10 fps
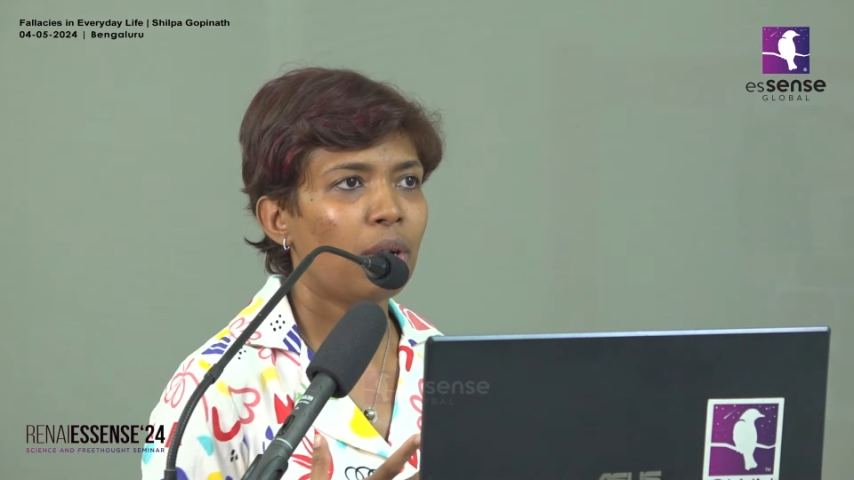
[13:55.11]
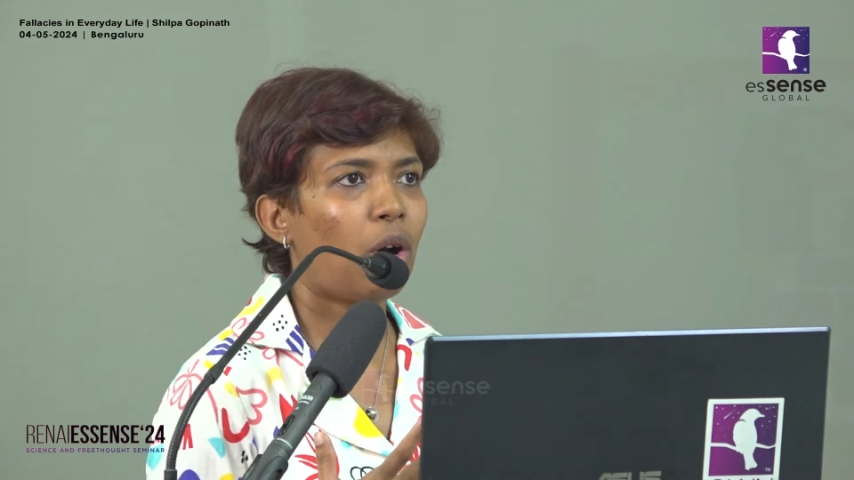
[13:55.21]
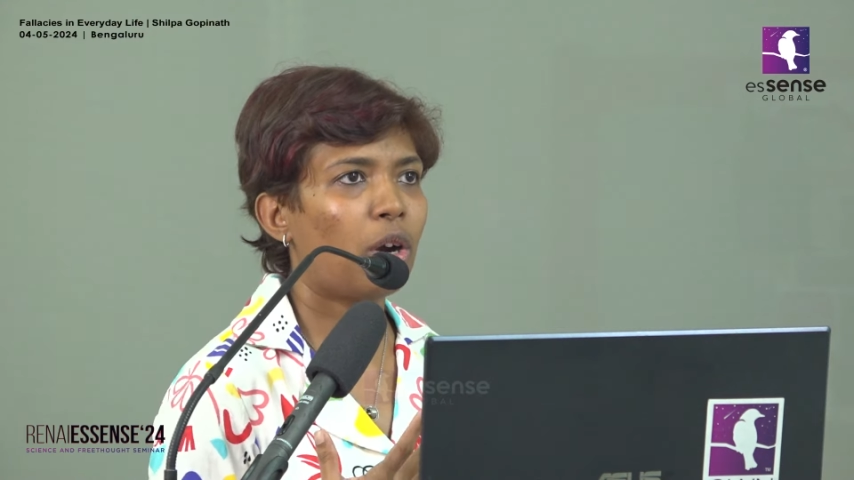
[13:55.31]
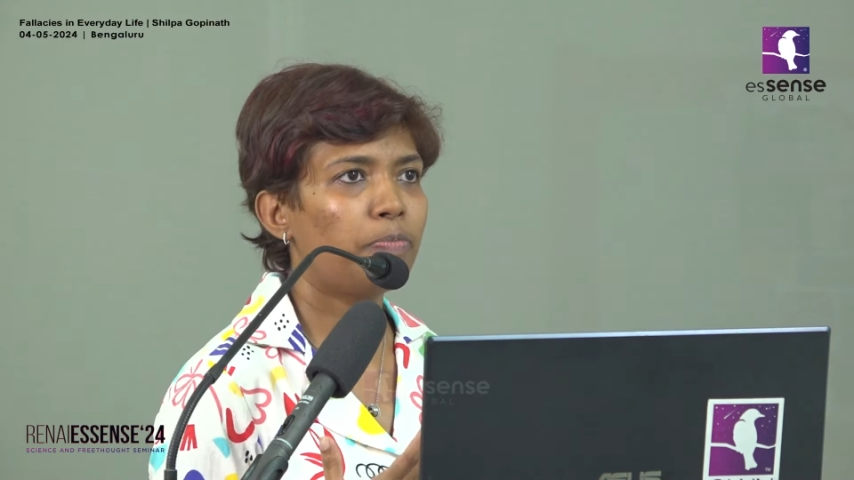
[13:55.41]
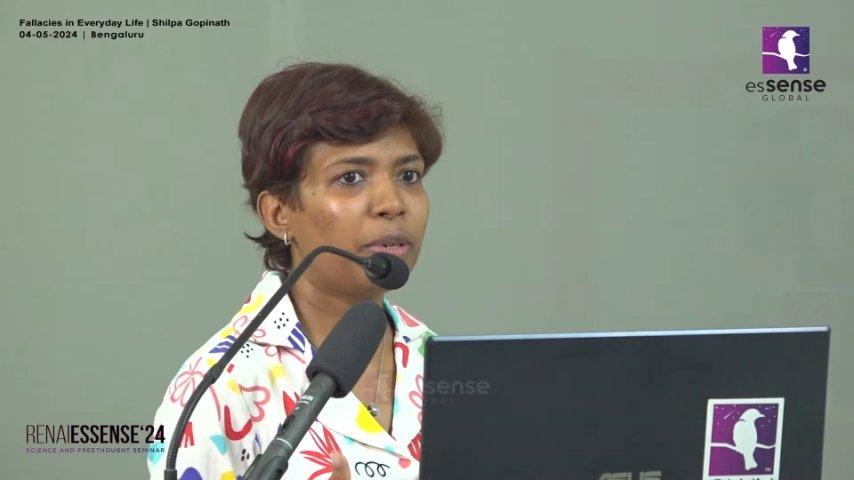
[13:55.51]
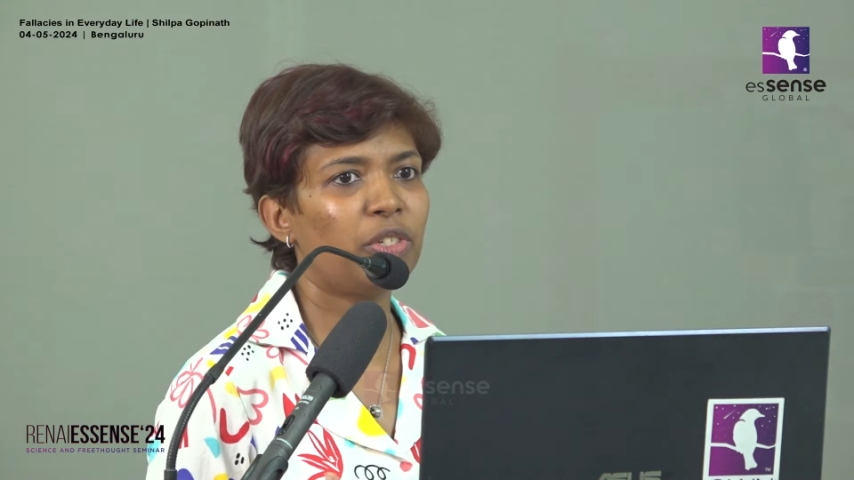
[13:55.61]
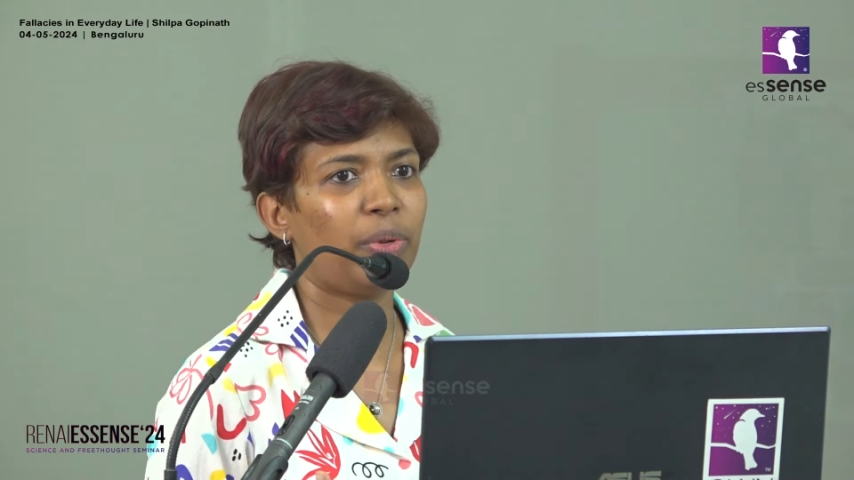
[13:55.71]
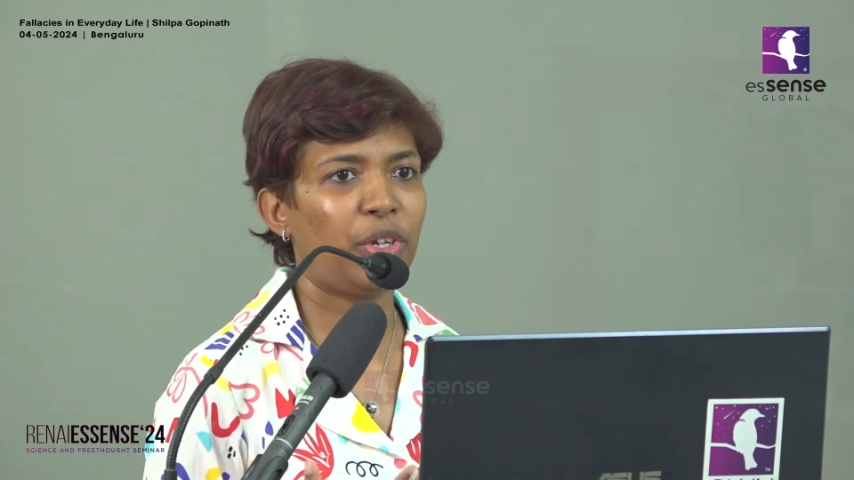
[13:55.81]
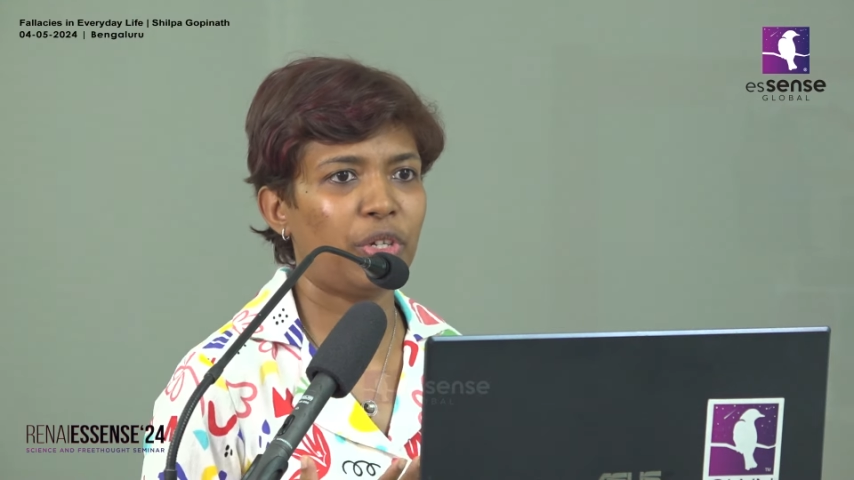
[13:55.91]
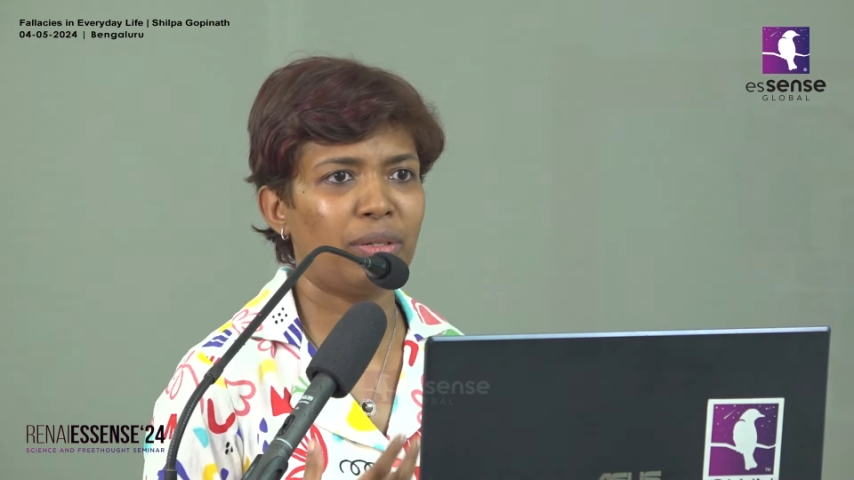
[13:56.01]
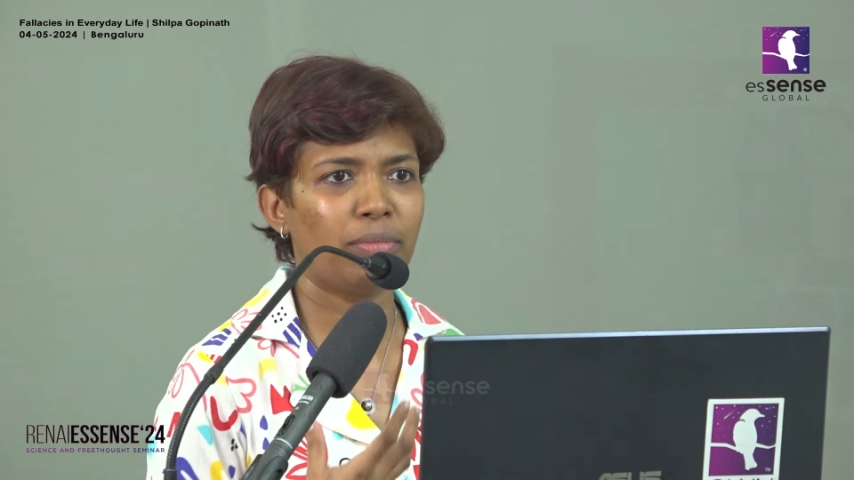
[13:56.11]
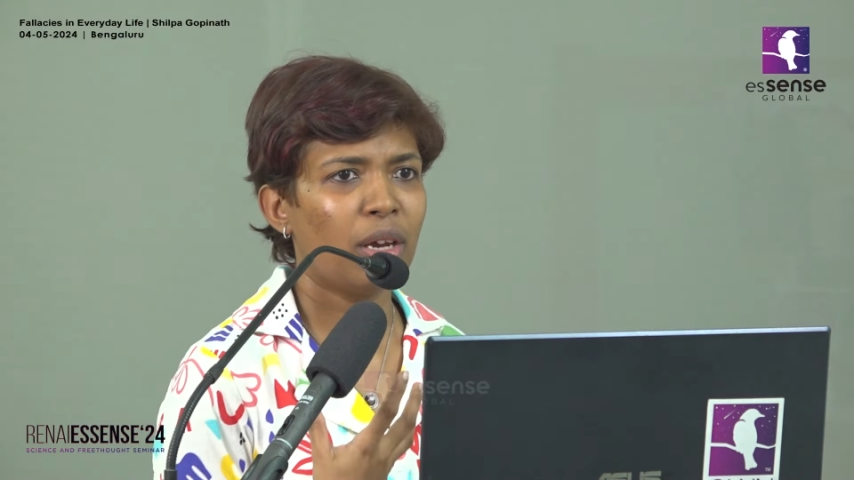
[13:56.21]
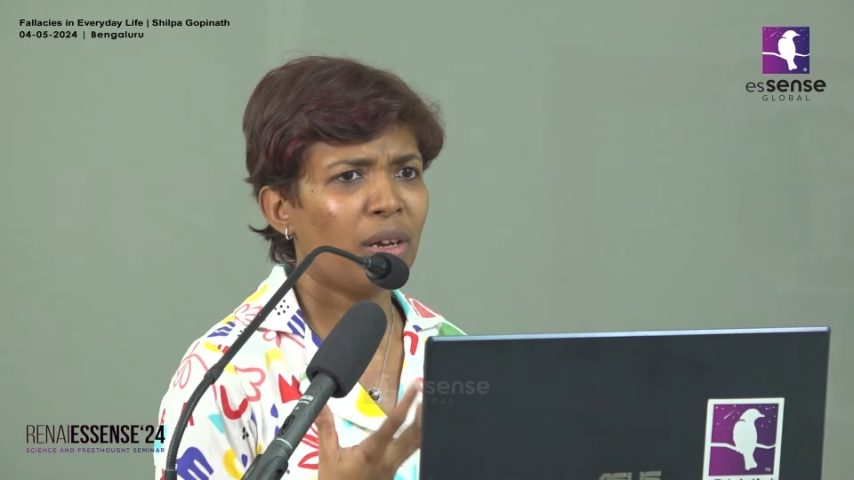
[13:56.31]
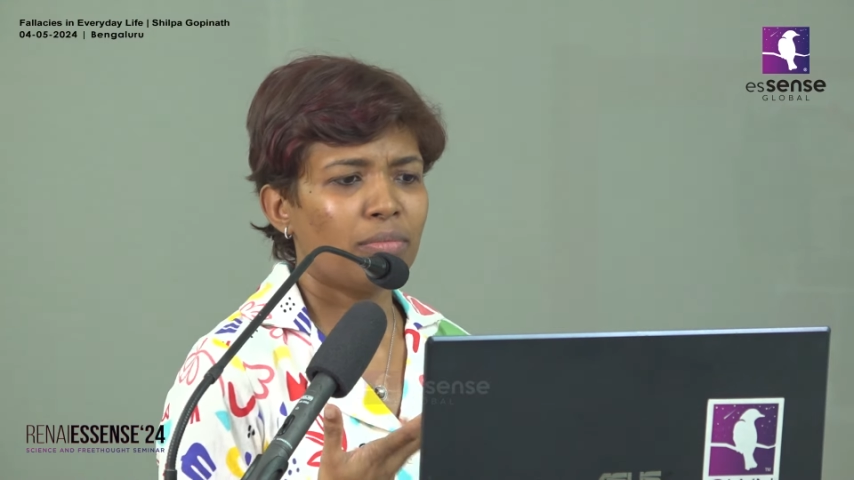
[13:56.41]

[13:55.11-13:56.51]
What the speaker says: or persuasion,